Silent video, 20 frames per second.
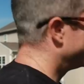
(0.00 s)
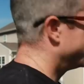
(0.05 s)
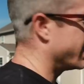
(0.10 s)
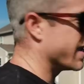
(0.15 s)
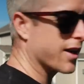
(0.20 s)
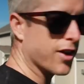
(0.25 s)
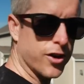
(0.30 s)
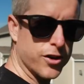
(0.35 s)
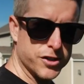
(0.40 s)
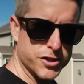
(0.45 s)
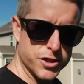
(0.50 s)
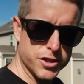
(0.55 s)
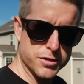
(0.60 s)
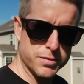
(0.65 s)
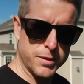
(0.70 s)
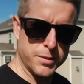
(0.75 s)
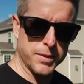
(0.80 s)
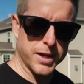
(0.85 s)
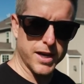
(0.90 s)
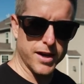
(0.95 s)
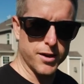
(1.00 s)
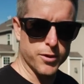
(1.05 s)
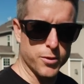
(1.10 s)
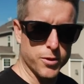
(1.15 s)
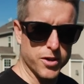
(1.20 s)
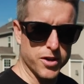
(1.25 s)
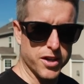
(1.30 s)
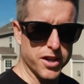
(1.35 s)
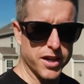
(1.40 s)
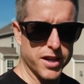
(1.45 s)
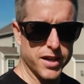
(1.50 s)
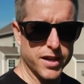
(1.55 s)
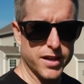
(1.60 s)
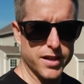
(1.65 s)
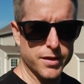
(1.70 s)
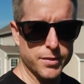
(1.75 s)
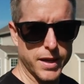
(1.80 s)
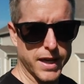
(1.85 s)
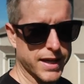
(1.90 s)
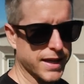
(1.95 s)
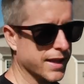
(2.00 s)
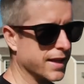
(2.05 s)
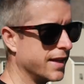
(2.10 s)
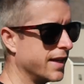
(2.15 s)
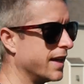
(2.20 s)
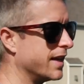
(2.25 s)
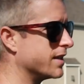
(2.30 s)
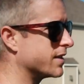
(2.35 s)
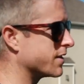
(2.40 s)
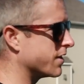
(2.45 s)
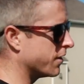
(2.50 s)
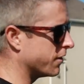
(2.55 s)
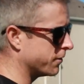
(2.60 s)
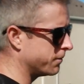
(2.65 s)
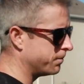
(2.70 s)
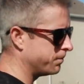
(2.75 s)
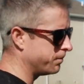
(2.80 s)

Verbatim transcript: And cars used to be made out of wood back in the day, so